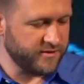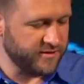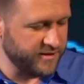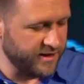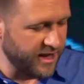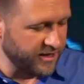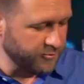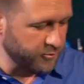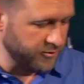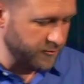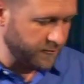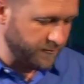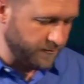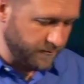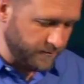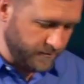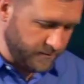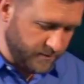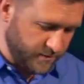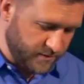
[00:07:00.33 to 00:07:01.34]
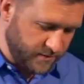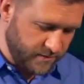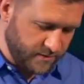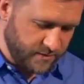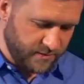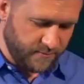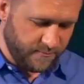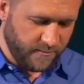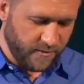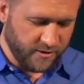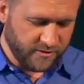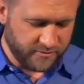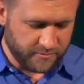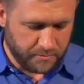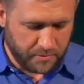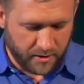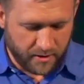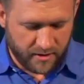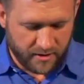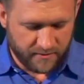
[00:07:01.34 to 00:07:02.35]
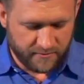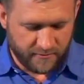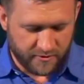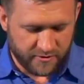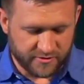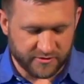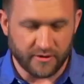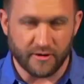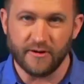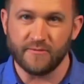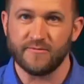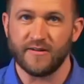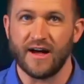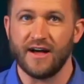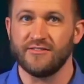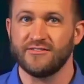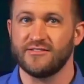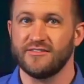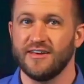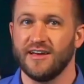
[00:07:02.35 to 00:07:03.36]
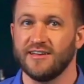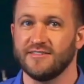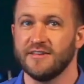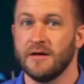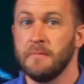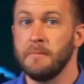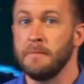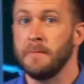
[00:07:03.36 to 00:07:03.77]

And that's what the first part of verse 35 says.